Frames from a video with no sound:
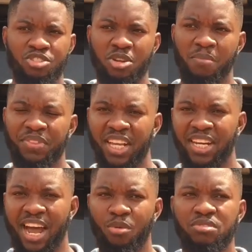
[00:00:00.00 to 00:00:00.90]

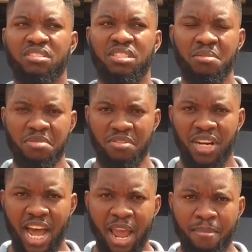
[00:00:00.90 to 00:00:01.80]
something that would still be
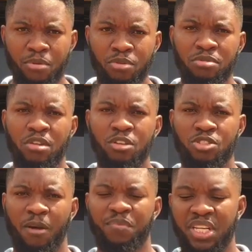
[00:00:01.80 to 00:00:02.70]
reliable,
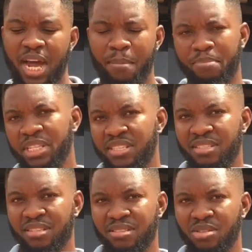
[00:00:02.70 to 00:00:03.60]
something that
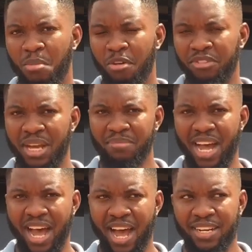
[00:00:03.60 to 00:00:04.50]
beats some of them
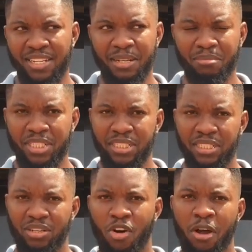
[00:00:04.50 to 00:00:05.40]
that had
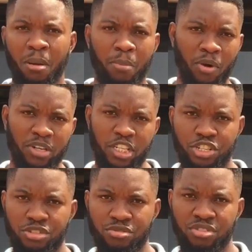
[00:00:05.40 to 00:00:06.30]
the oil-borne
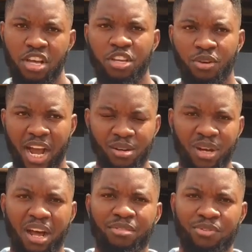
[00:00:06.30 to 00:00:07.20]
issues, you can
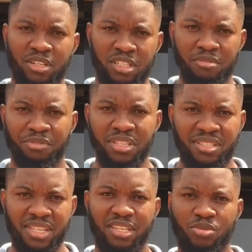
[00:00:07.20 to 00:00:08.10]
look out for the
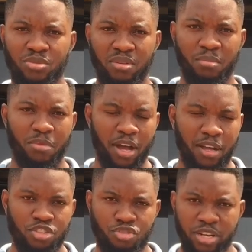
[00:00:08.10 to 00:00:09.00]

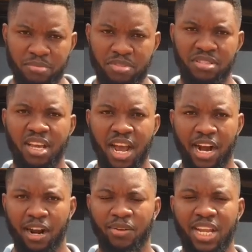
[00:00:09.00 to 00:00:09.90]
V6 trims
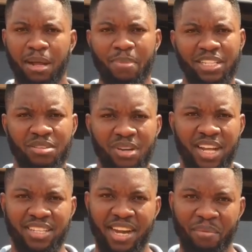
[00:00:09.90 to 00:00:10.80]
around that
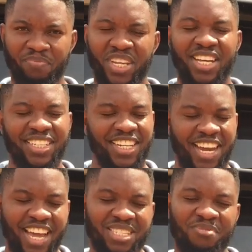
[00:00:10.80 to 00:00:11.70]
particular time. The
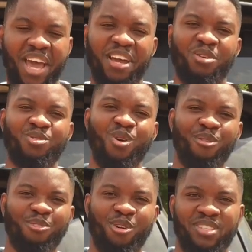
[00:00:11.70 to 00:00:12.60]
next
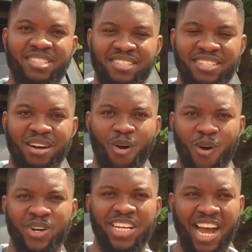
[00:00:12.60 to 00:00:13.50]
vehicle, of course, is the
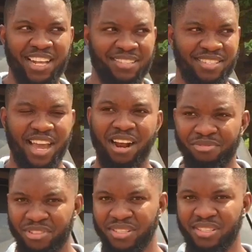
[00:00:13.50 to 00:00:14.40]
Honda
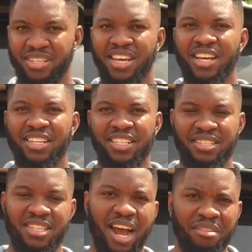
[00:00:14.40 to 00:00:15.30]
CRVs.
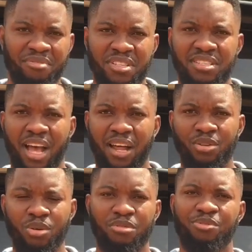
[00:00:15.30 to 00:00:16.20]
The CRVs are
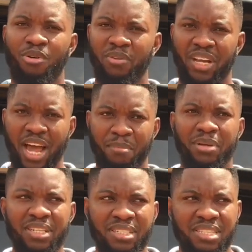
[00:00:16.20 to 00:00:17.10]
known for
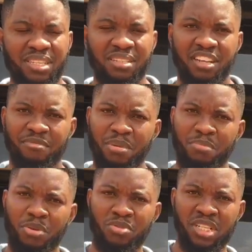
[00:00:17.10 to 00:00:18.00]
reliability. They've
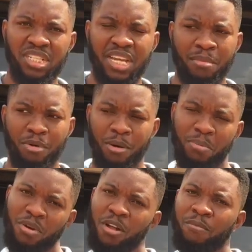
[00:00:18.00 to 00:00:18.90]
been building them
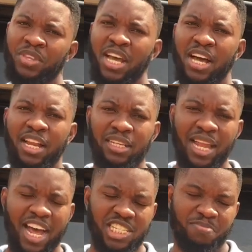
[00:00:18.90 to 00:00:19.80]
up a
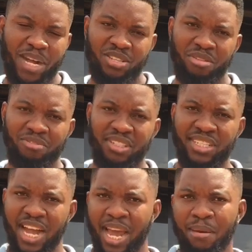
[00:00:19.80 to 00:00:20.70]
large part of the
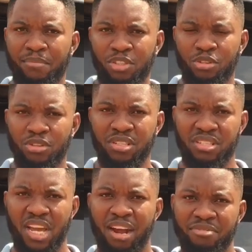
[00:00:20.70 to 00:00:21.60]
time, you know, the
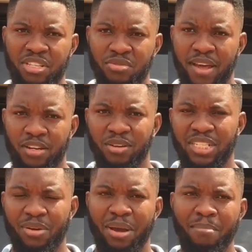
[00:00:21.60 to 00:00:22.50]
CRVs were
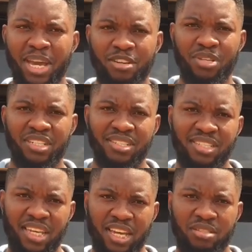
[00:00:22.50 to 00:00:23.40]
done, they were made with
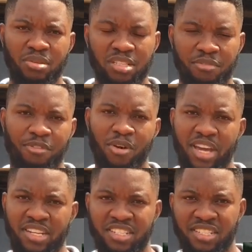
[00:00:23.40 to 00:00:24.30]
this
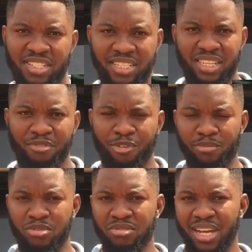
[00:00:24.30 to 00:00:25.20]
K24 engines, I think
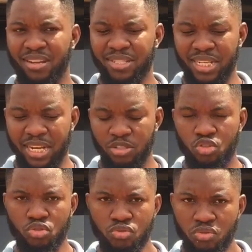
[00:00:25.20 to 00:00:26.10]
from
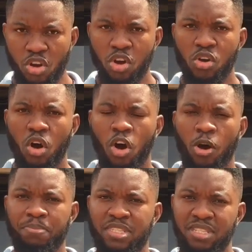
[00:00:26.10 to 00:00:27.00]
2002
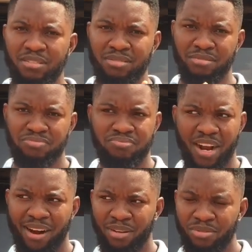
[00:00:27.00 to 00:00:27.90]
up till
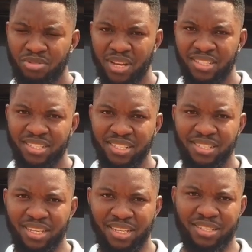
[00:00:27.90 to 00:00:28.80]
around
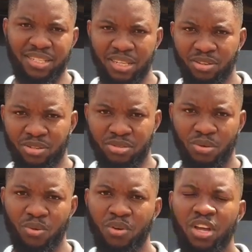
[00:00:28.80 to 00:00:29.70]
2016 or
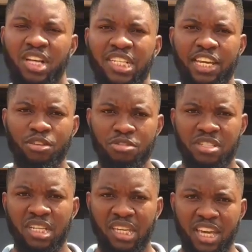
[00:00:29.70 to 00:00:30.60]
so. They
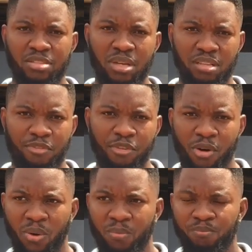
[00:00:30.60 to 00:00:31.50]
used the
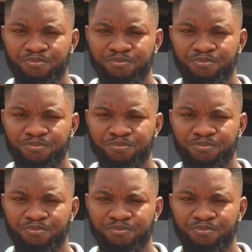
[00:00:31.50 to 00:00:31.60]
K24